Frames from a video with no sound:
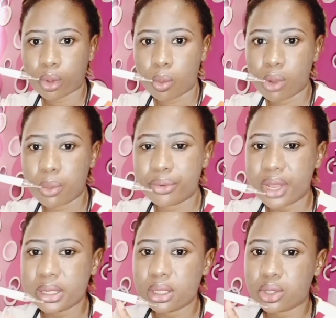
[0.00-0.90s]
When we
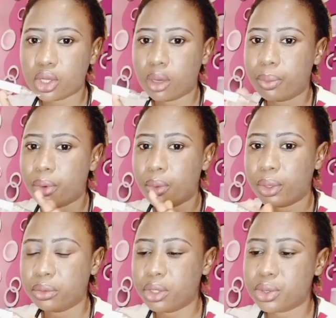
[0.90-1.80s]
raise it up,
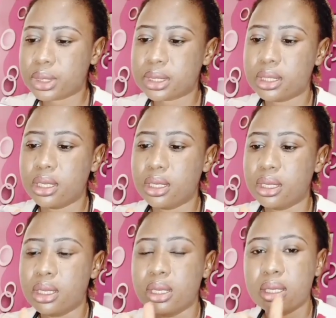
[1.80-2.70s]
we're going to see
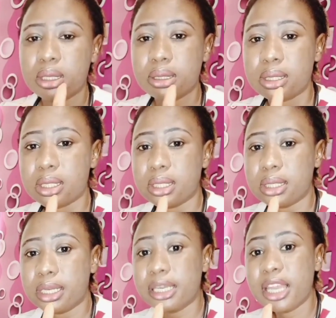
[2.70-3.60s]
the
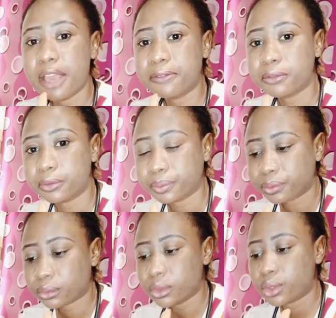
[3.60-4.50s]
level.
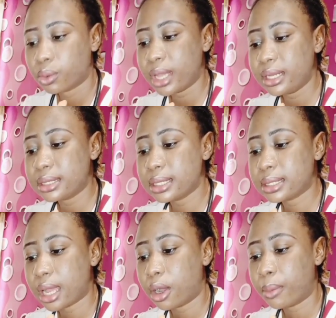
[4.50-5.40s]
So when it is
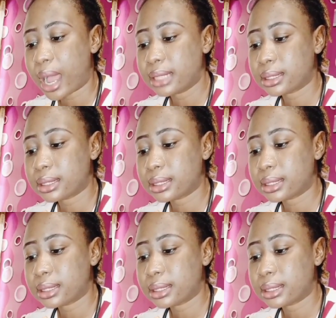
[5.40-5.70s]
at